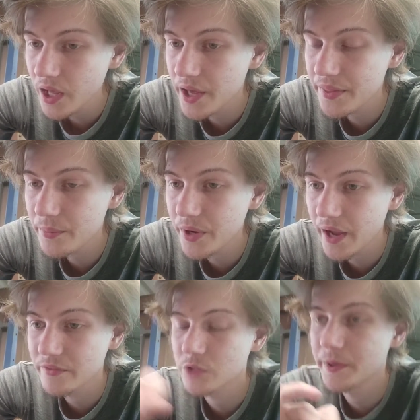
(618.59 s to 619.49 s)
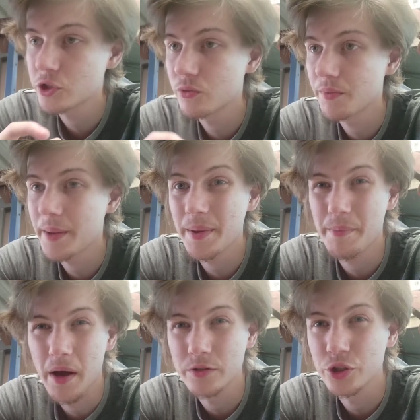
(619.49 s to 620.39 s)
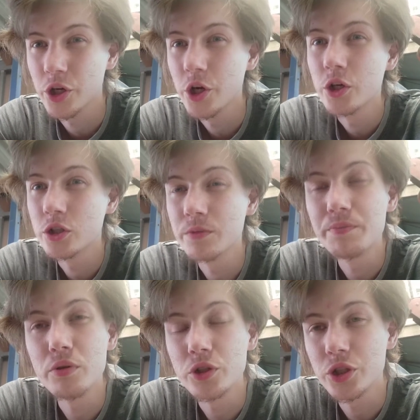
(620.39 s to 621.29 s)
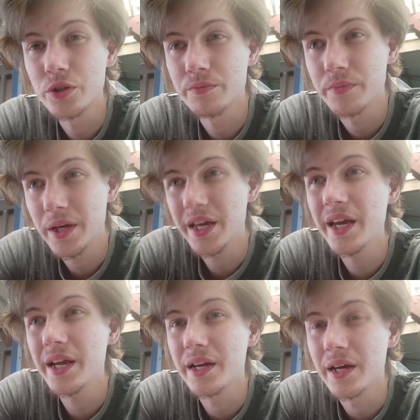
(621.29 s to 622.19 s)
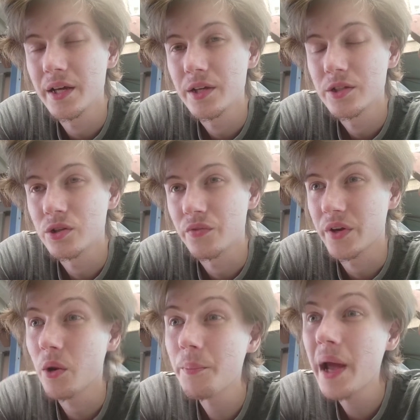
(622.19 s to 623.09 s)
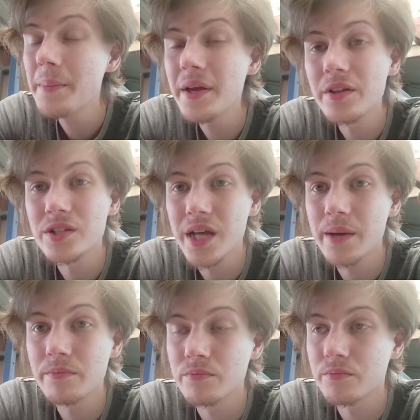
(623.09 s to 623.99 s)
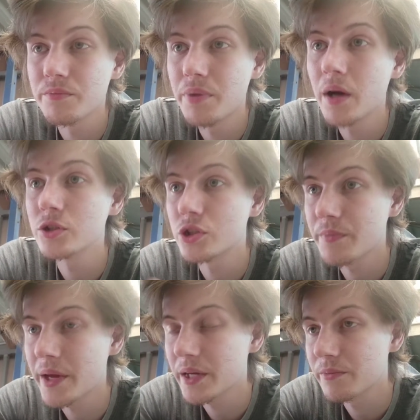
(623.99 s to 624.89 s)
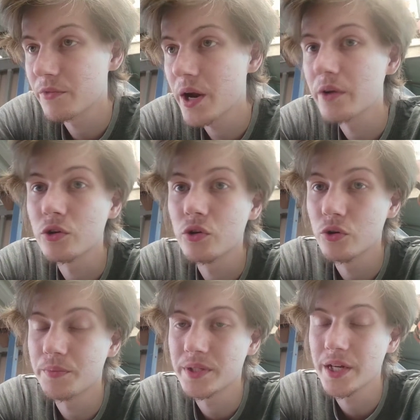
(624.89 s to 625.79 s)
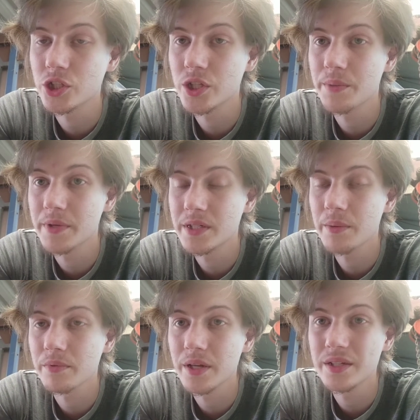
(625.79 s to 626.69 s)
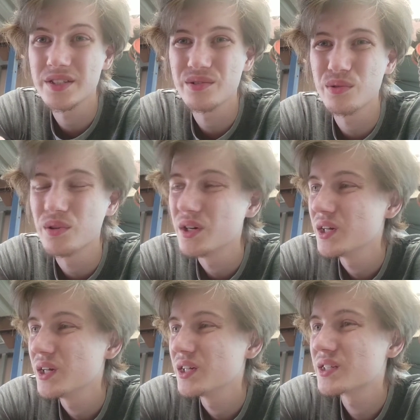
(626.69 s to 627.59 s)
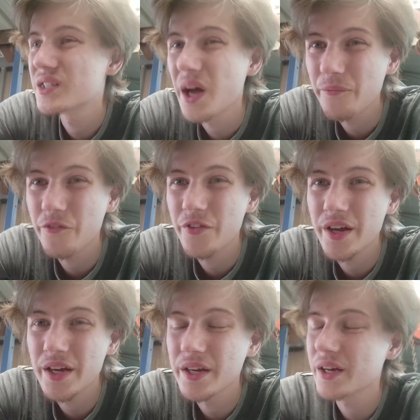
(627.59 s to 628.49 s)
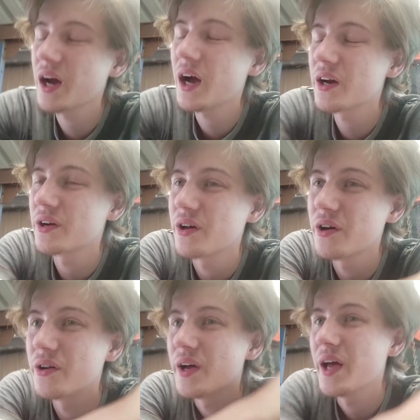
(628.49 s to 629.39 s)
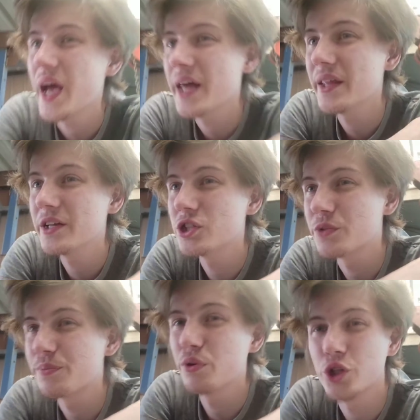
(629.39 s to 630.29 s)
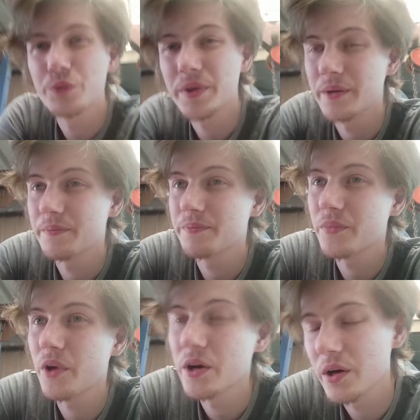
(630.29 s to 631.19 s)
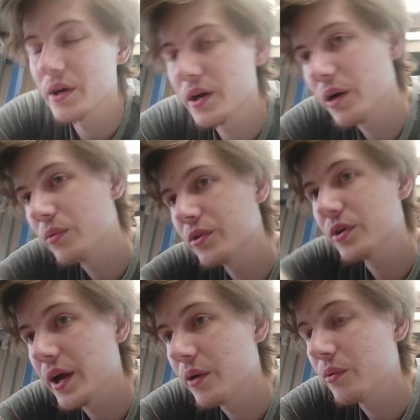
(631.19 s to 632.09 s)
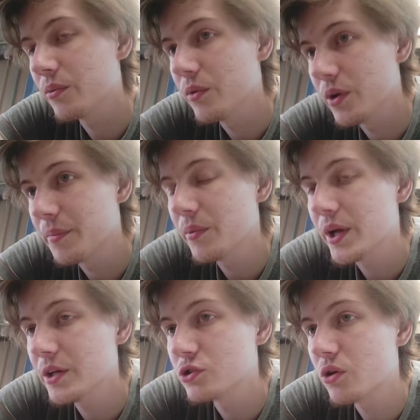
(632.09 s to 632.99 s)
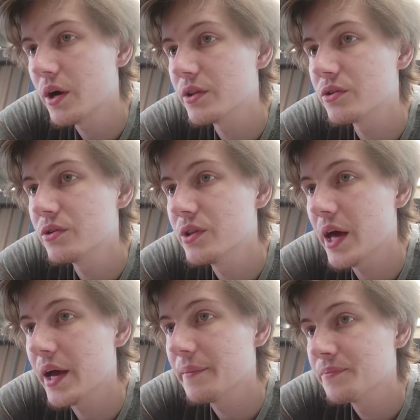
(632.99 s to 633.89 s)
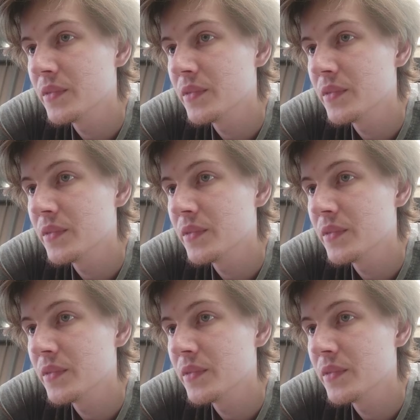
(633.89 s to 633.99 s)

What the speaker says: and then we have a special maybe punch to push them in, sort of thing. Or maybe the same punch to make them round could potentially be double-ended or something, I don't know, and then you just push them in. I wouldn't know how it would work, but we can try to do that